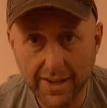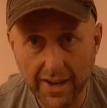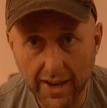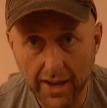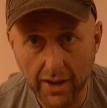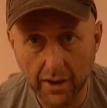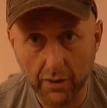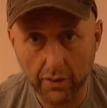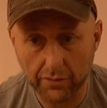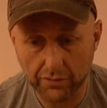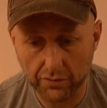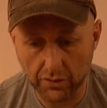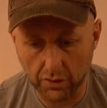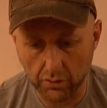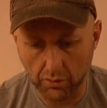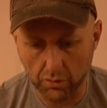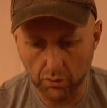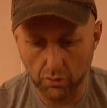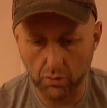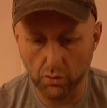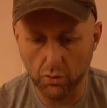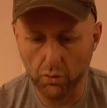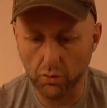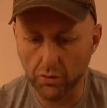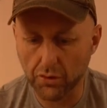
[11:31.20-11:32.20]
now I've
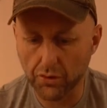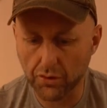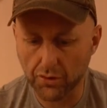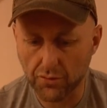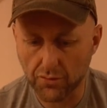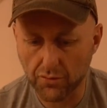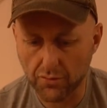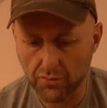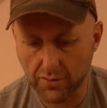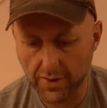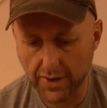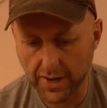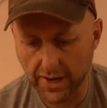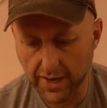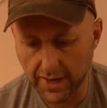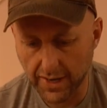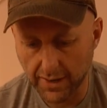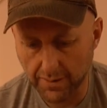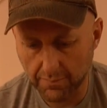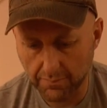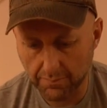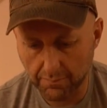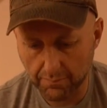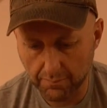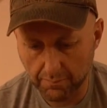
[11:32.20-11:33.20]
got all
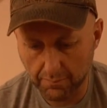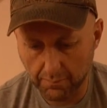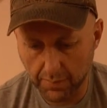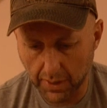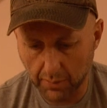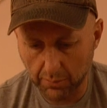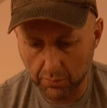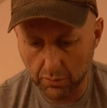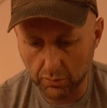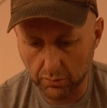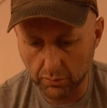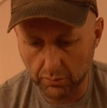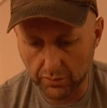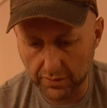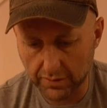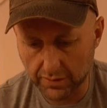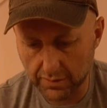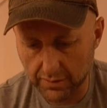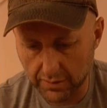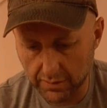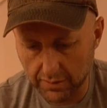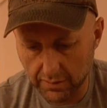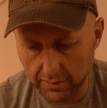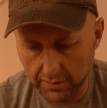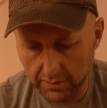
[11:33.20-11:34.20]
three
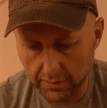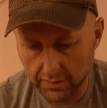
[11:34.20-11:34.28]
bubbles.